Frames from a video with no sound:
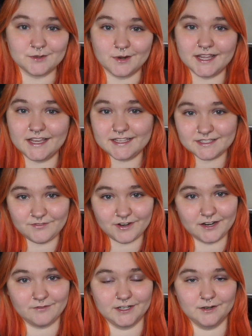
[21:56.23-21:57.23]
So it is
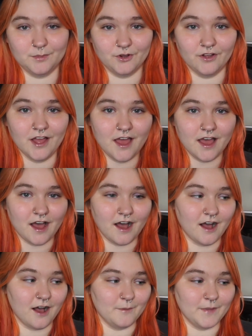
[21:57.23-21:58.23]
very readable
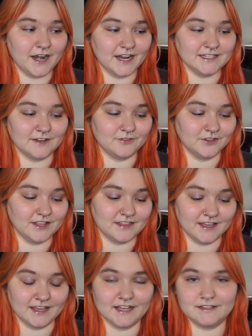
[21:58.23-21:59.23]
um, and I definitely
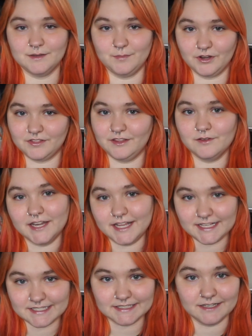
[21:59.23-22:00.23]
think it's a book that you can
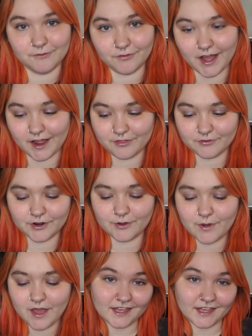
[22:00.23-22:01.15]
easily fly through.